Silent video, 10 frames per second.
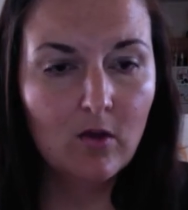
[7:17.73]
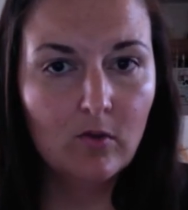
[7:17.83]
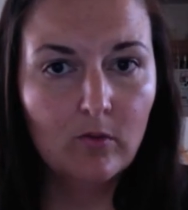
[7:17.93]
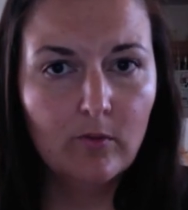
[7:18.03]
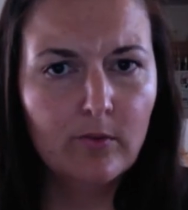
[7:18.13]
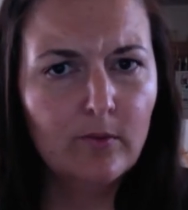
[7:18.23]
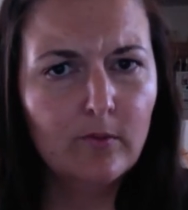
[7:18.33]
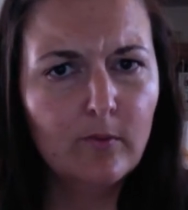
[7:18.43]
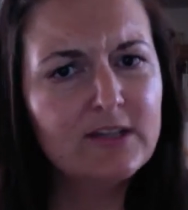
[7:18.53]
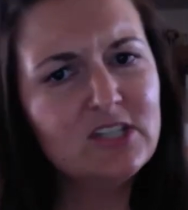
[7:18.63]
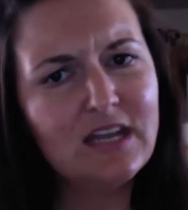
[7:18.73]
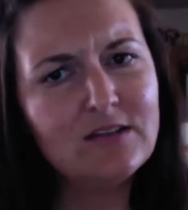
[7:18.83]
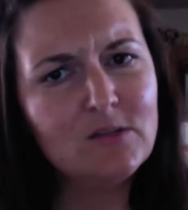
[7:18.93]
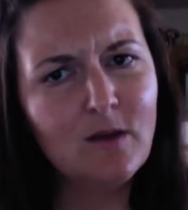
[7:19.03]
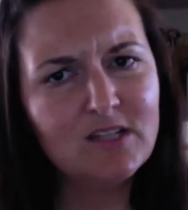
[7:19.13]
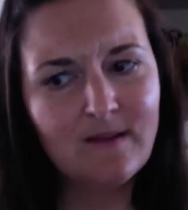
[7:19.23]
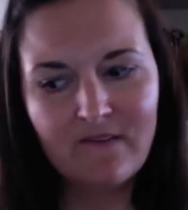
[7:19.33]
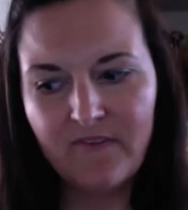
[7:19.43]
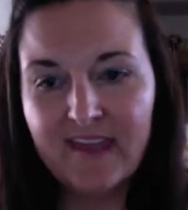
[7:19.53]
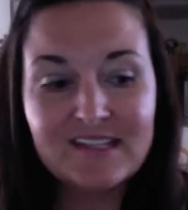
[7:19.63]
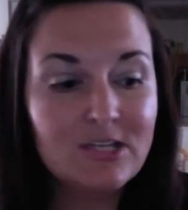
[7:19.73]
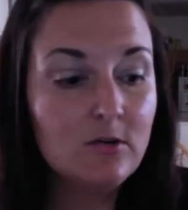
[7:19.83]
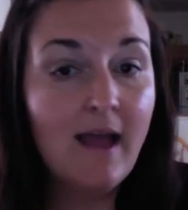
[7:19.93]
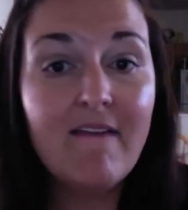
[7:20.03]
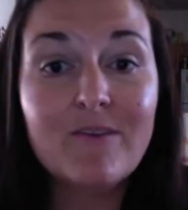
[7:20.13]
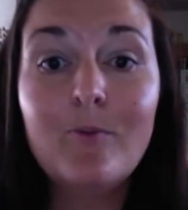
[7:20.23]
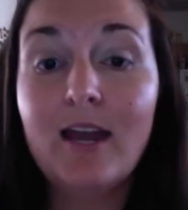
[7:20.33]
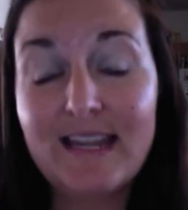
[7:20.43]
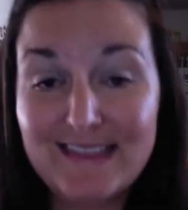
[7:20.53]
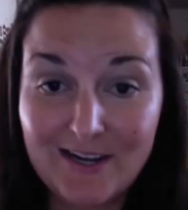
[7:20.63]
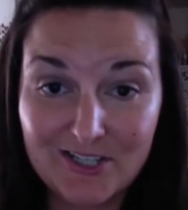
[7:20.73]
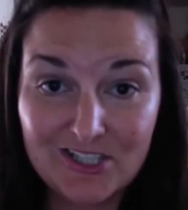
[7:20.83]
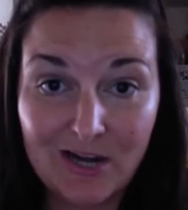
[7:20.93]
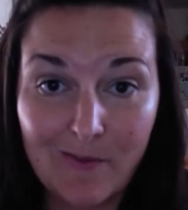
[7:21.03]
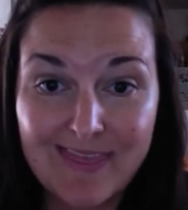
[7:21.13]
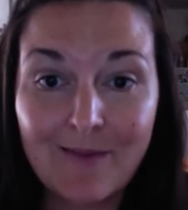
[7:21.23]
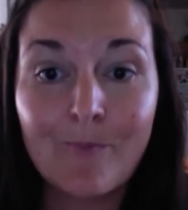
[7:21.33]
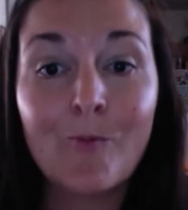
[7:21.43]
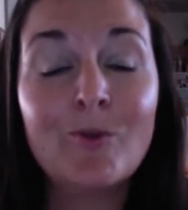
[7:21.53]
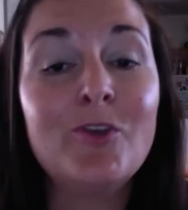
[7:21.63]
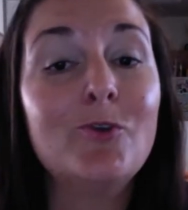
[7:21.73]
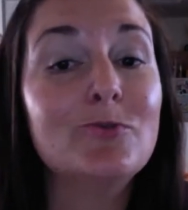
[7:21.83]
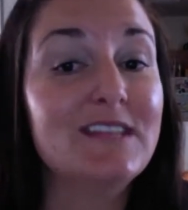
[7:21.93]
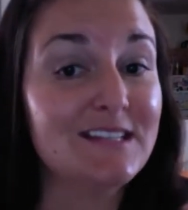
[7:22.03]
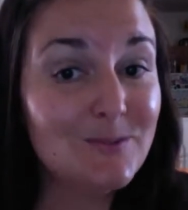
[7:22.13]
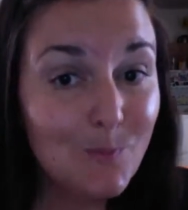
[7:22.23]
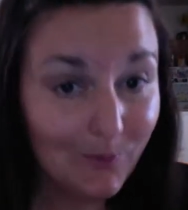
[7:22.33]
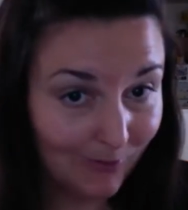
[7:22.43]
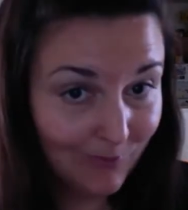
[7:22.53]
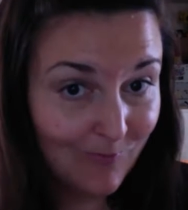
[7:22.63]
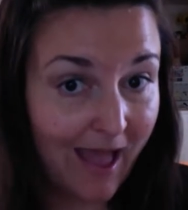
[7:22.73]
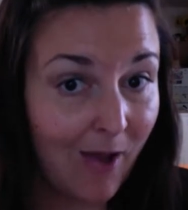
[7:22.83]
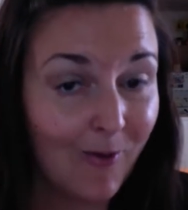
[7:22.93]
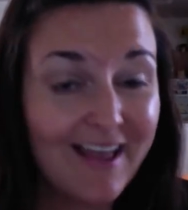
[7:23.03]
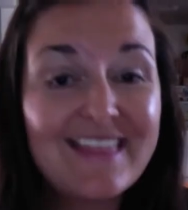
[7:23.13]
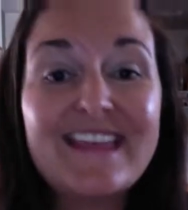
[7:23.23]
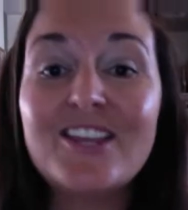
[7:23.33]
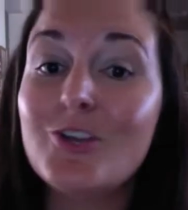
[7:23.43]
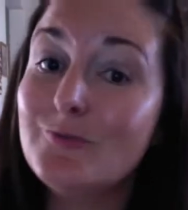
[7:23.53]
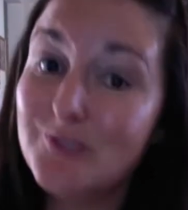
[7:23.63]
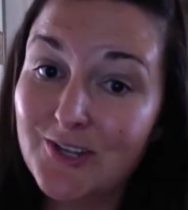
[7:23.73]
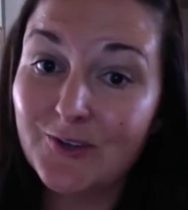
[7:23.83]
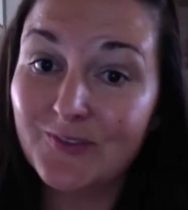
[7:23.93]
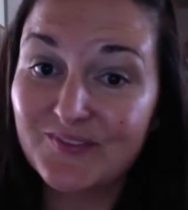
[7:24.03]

what should I use to wash my face? You don't have the product there to share with them. But when you use this spoon route, then you do.